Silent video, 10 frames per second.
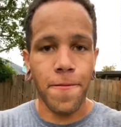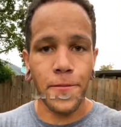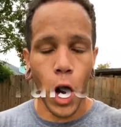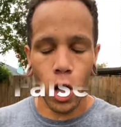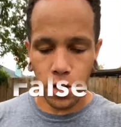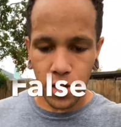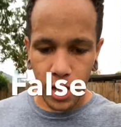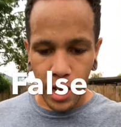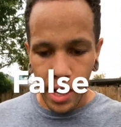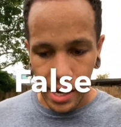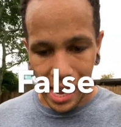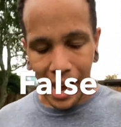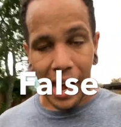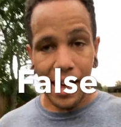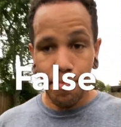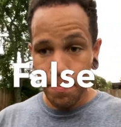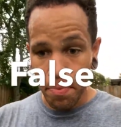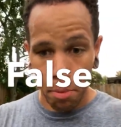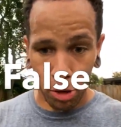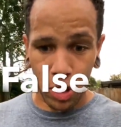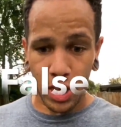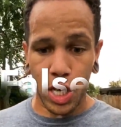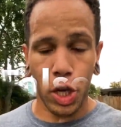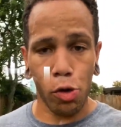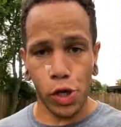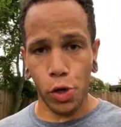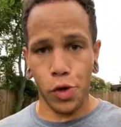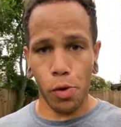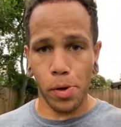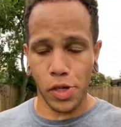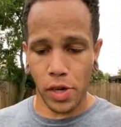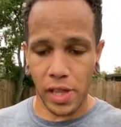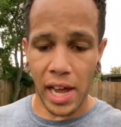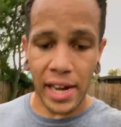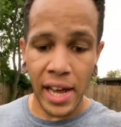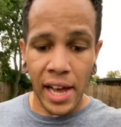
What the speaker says: False. Okay, most of these huge YouTubers online,